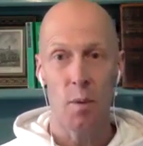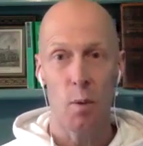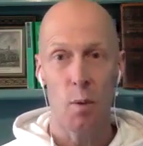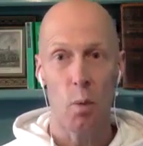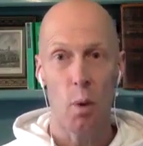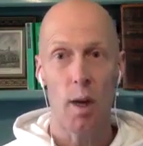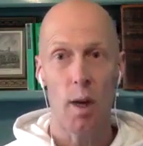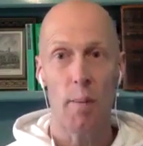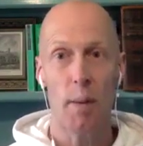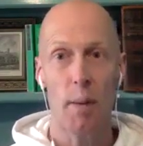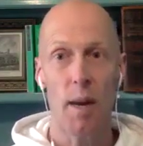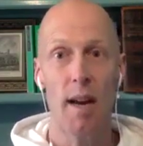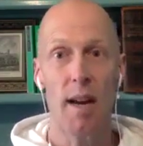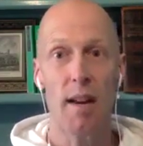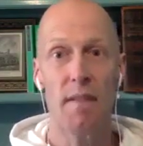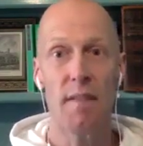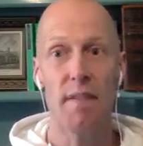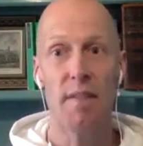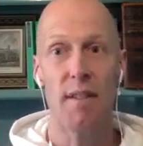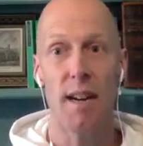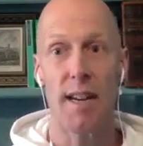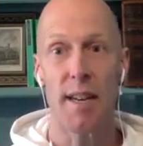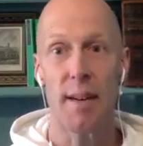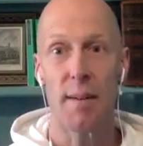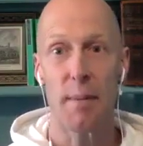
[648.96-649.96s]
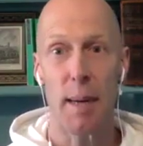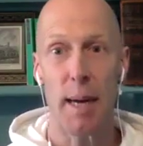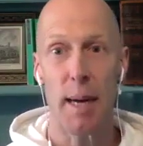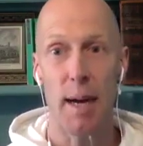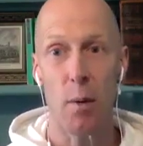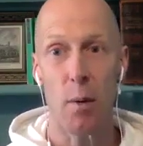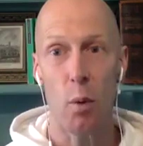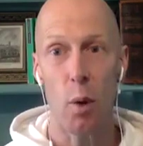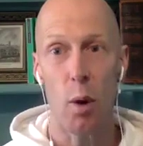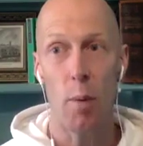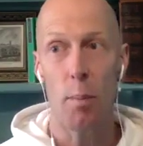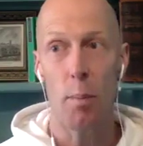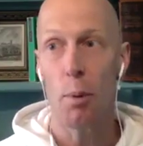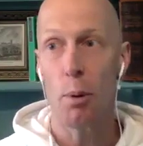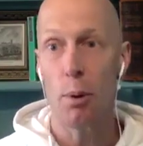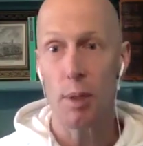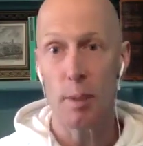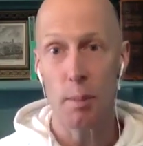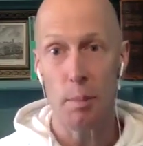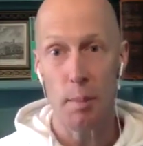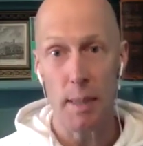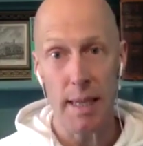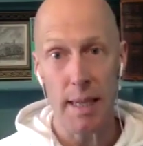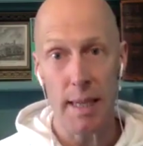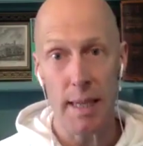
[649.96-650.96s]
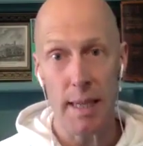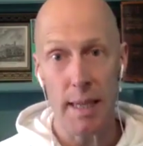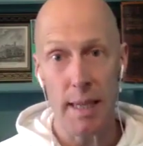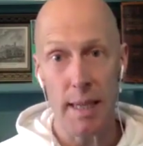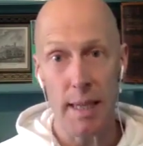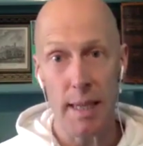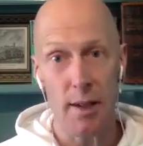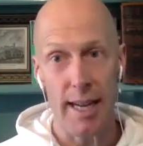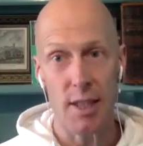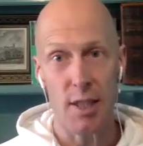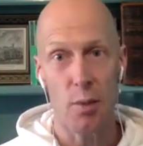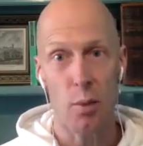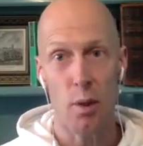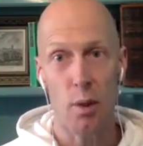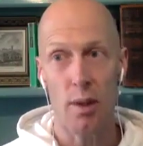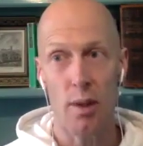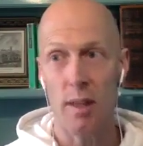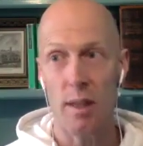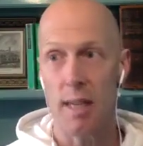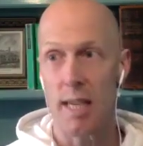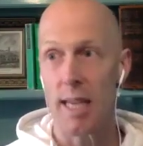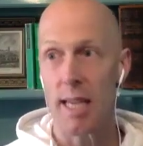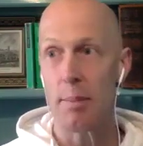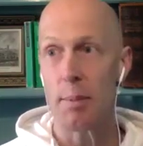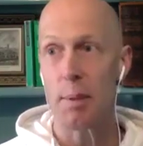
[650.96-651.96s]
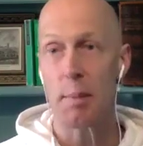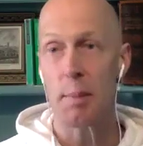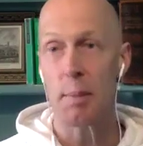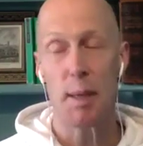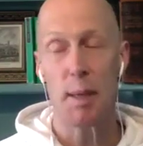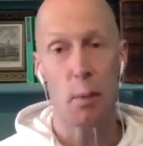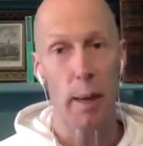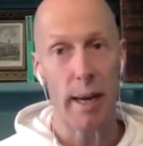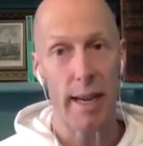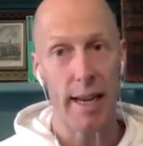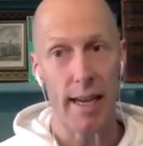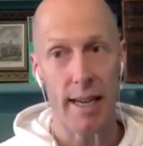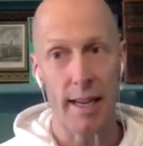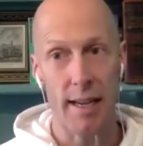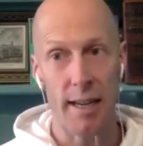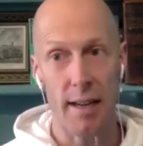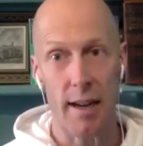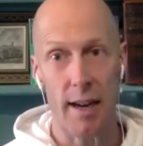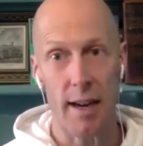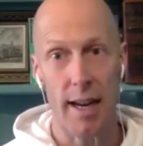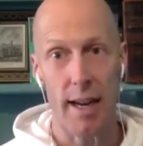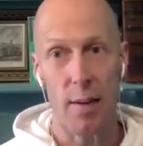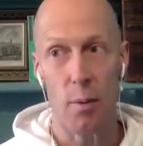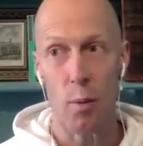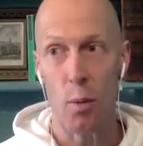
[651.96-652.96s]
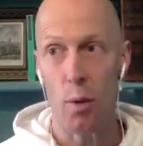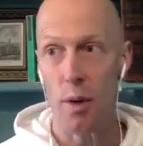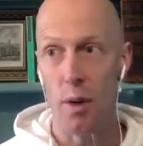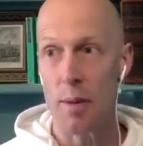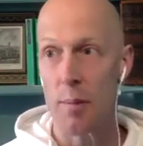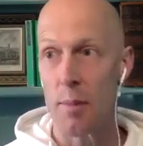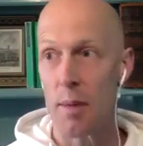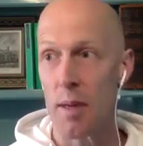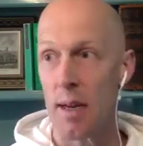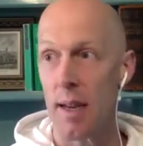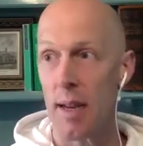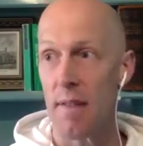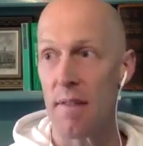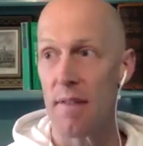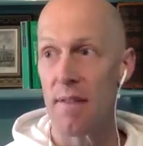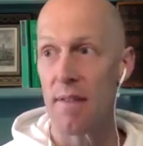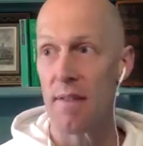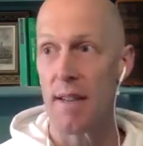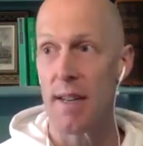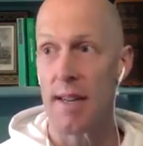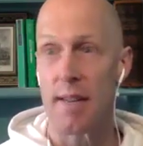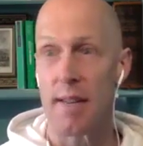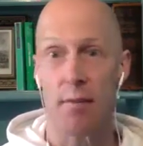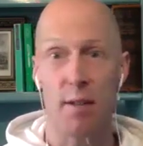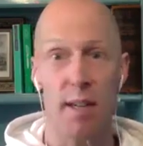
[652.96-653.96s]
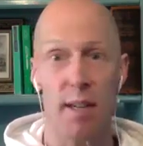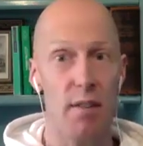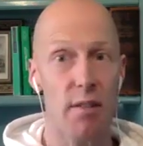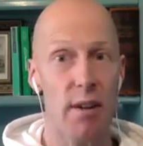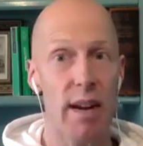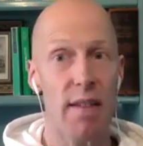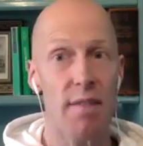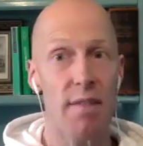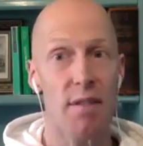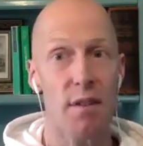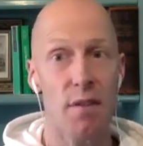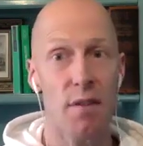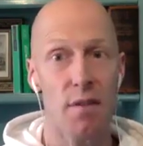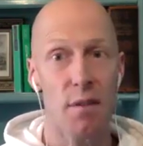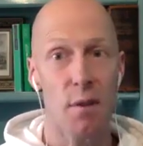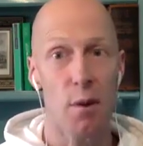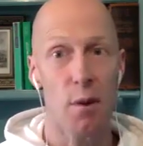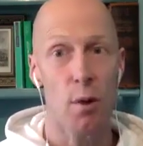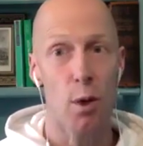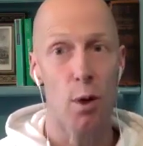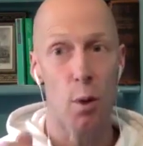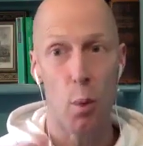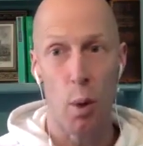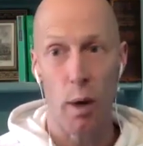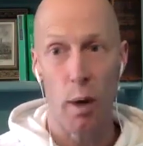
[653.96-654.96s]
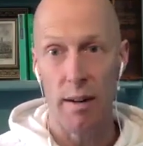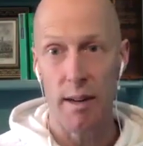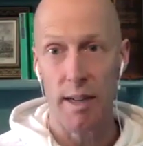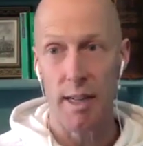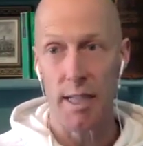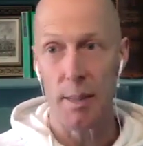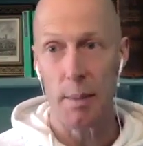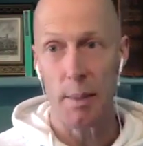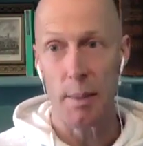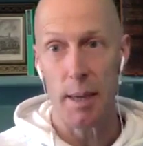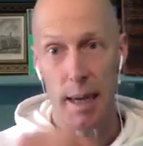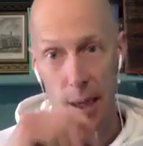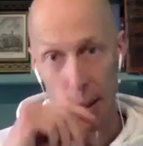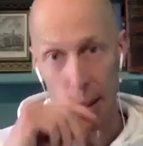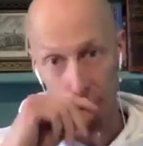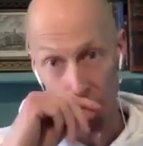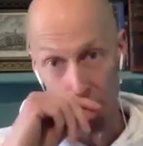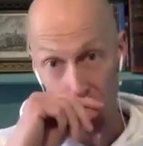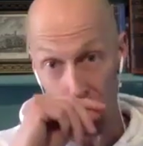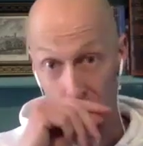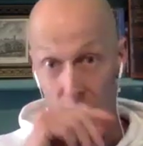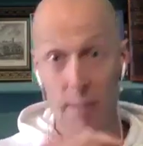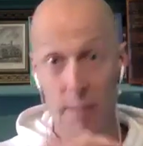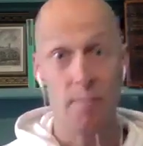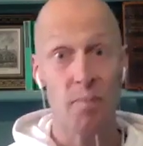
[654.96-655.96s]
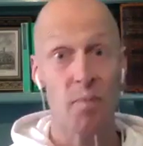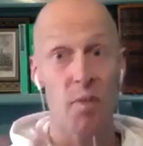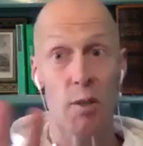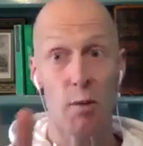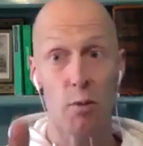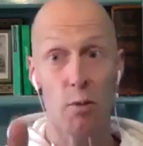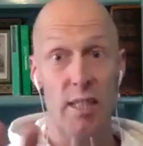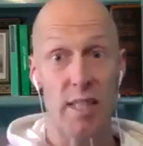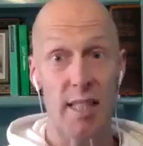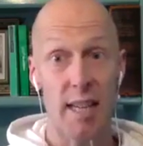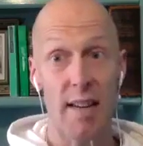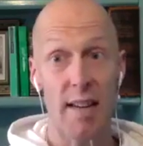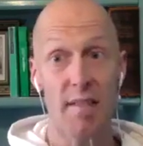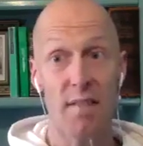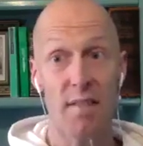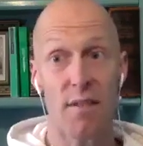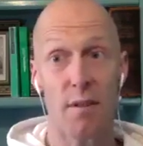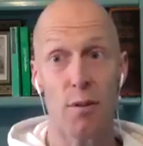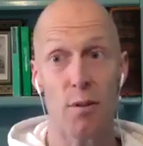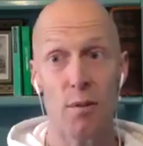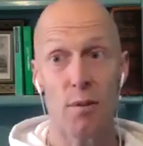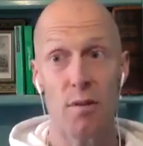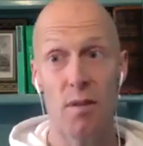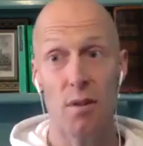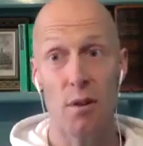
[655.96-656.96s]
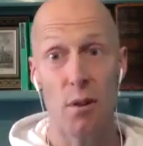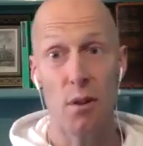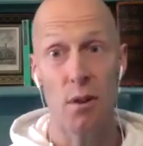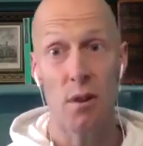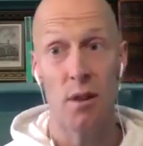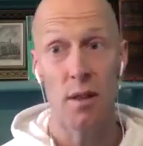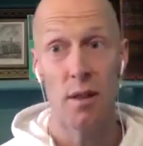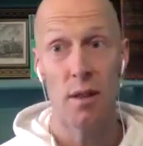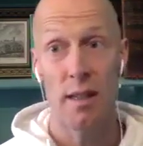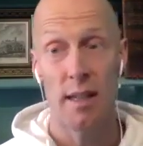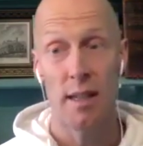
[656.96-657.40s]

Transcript: what am I afraid about? What puts me on edge? What keeps me awake at night? What am I feeling regretful for, or worried about, or resentful for?